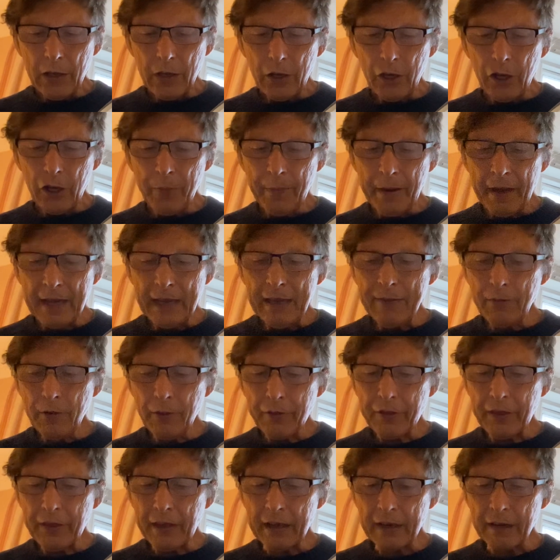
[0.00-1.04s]
You may even
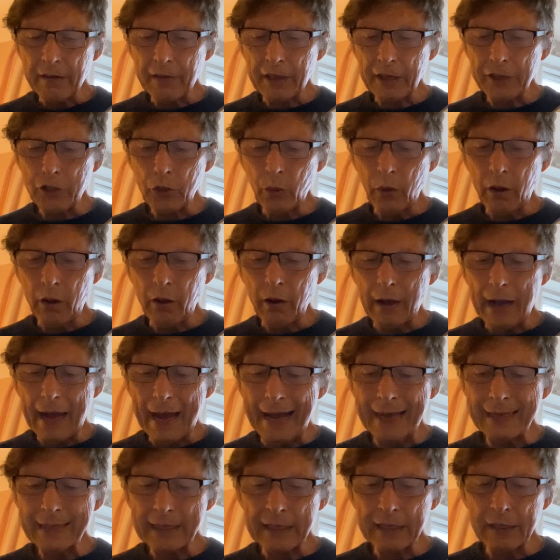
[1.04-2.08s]
think that you are
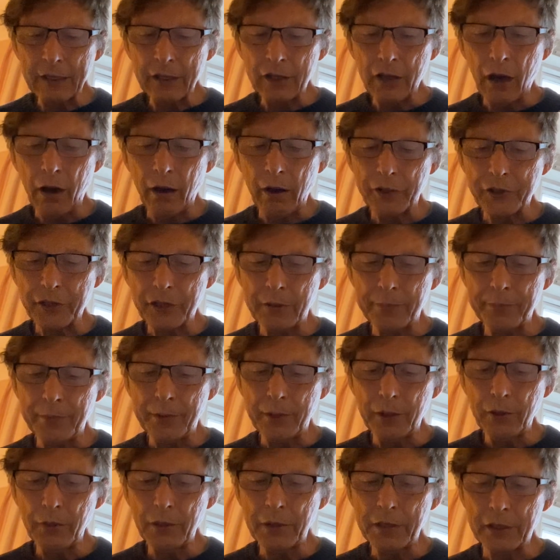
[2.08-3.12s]
adding God
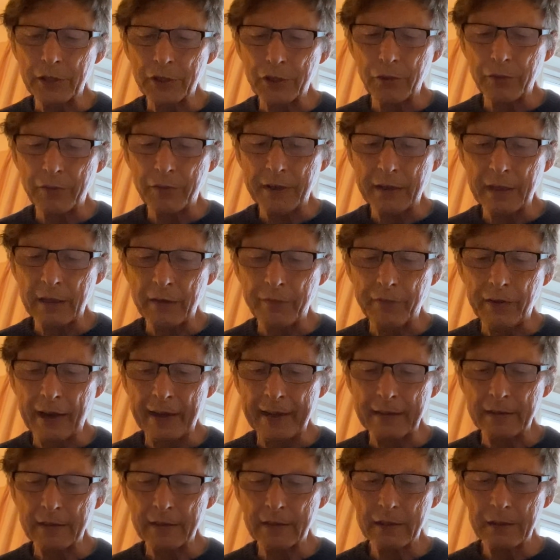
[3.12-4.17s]
communion to the
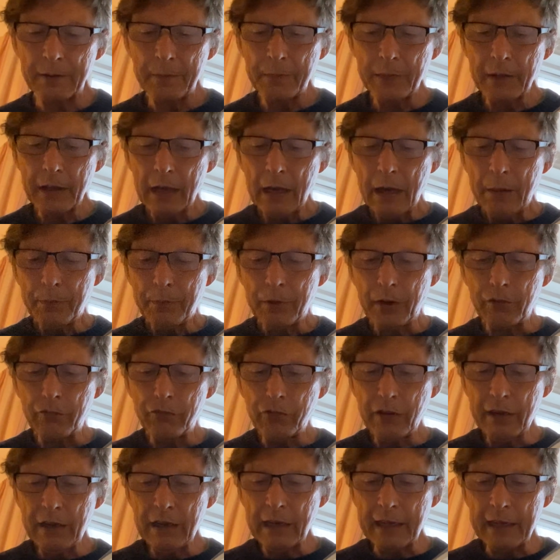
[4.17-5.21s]
event, but
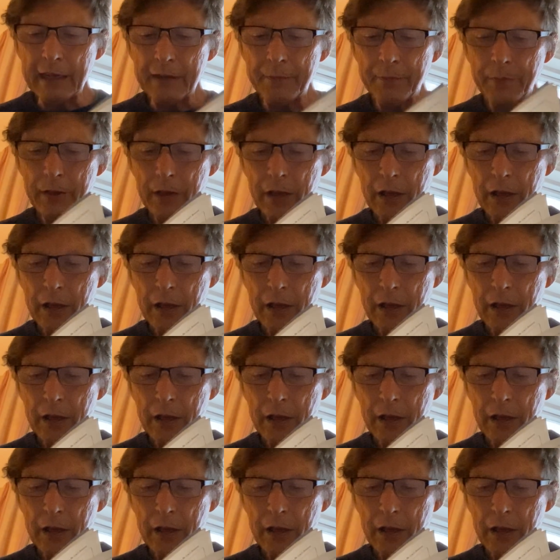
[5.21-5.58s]
really,